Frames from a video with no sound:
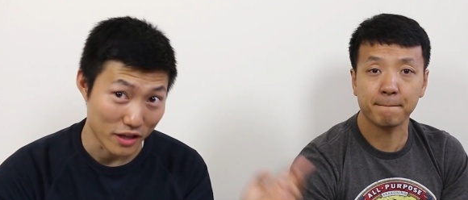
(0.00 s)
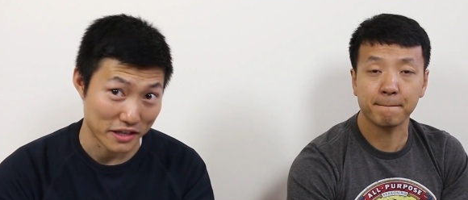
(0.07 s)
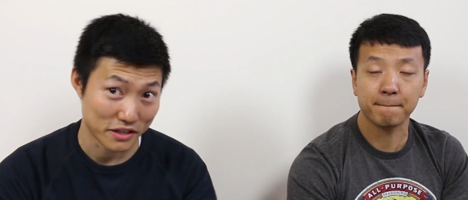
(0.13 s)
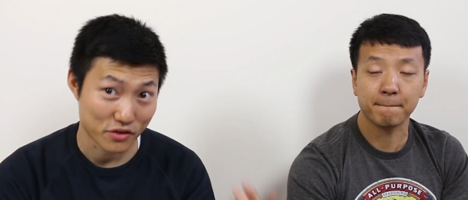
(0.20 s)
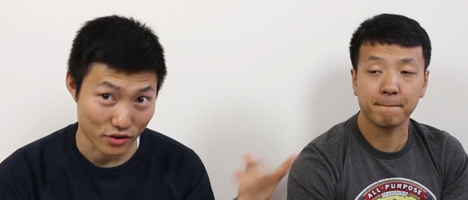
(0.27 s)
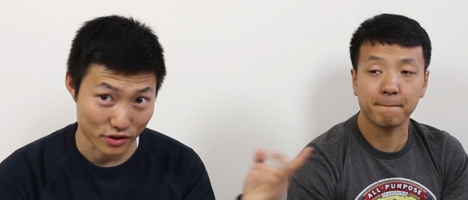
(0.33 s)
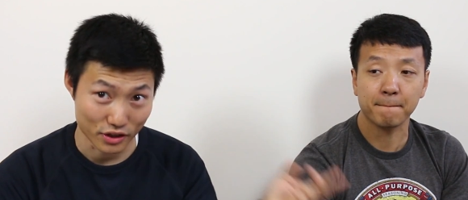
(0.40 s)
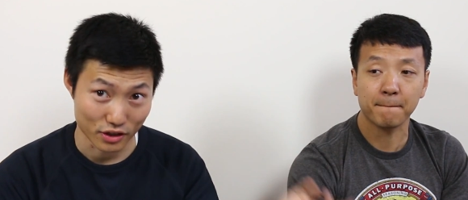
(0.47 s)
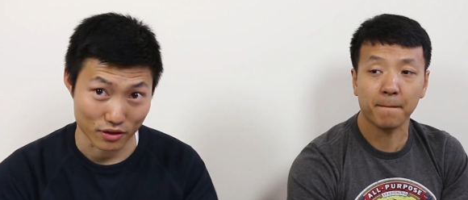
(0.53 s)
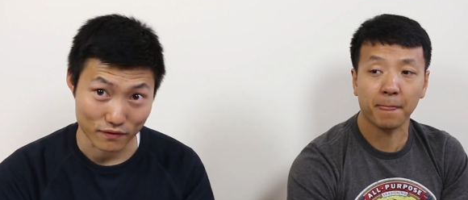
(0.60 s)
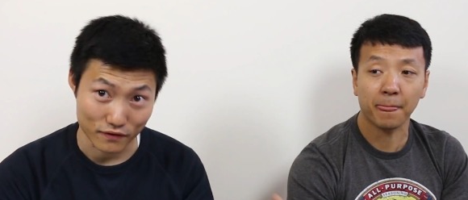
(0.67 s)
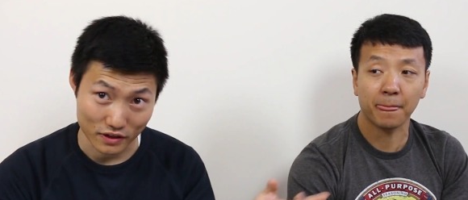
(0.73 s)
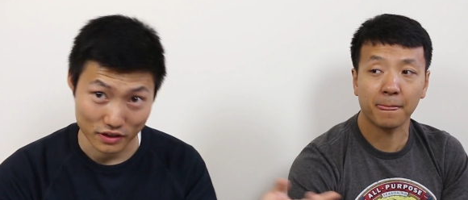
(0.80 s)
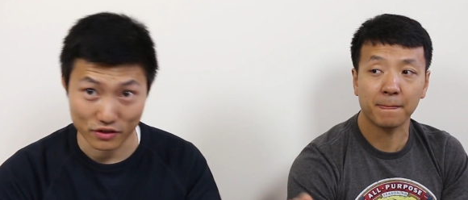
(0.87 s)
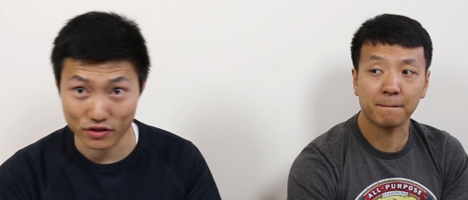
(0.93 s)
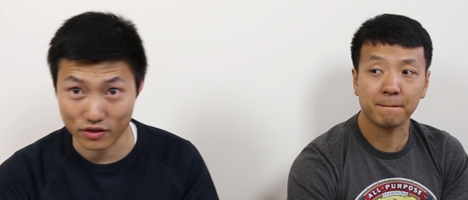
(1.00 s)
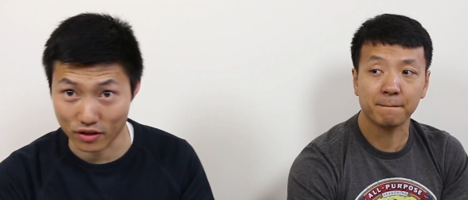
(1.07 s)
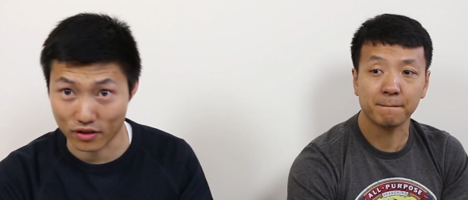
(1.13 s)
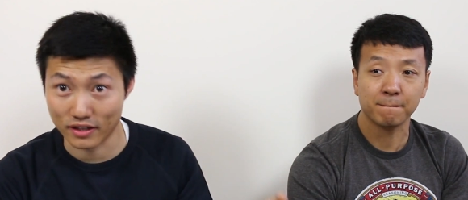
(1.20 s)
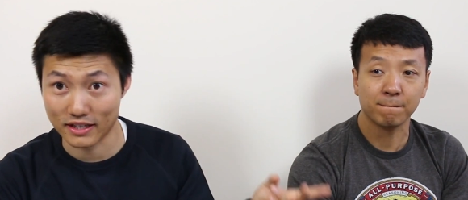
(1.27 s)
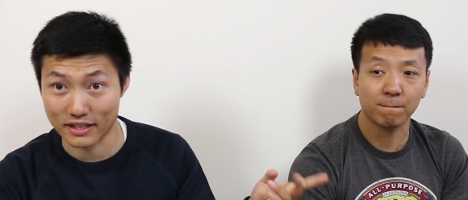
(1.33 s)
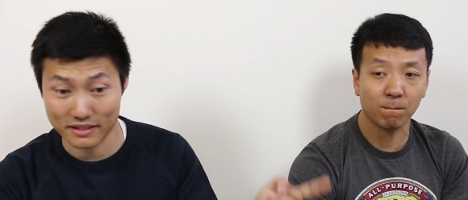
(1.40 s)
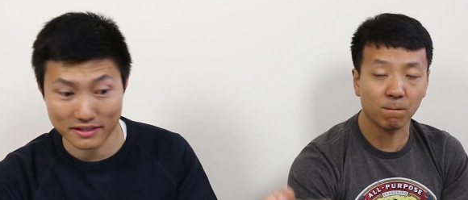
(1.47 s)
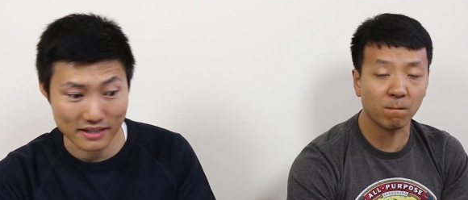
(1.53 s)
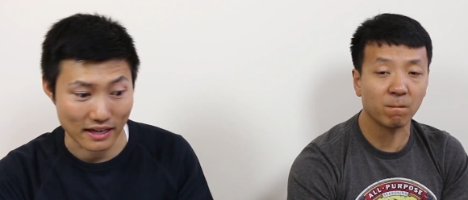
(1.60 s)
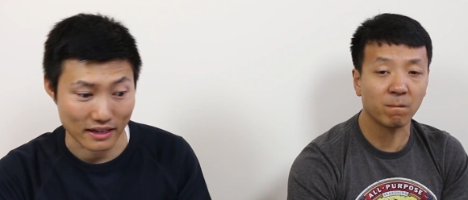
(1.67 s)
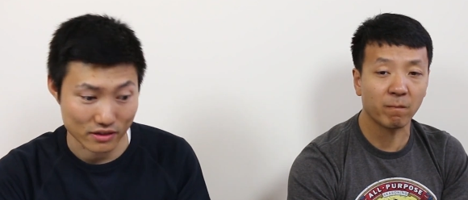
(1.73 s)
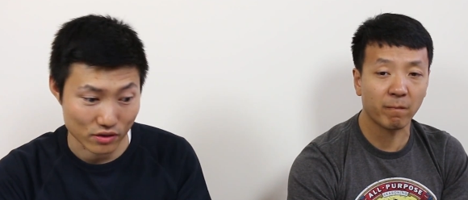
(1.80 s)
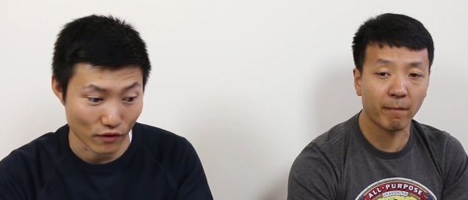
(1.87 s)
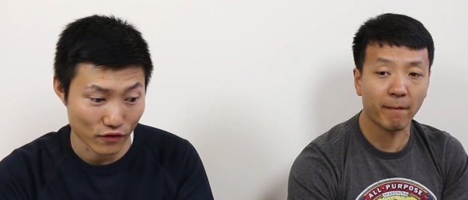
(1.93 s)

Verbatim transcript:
Speaker 1: answer your concern in a sec.